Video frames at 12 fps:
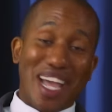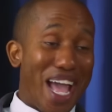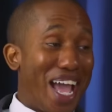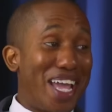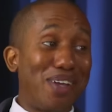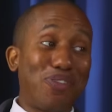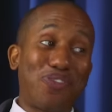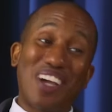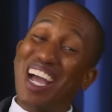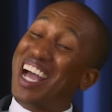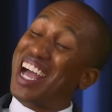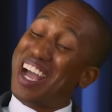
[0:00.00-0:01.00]
I am
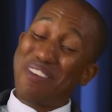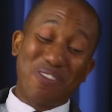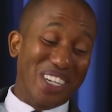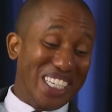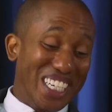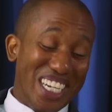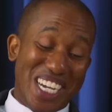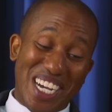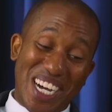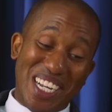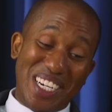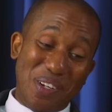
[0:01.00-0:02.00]

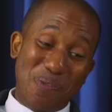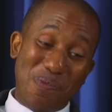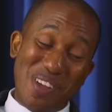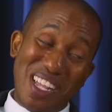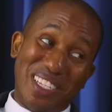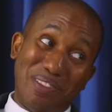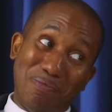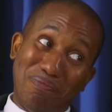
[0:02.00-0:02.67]
500 a week.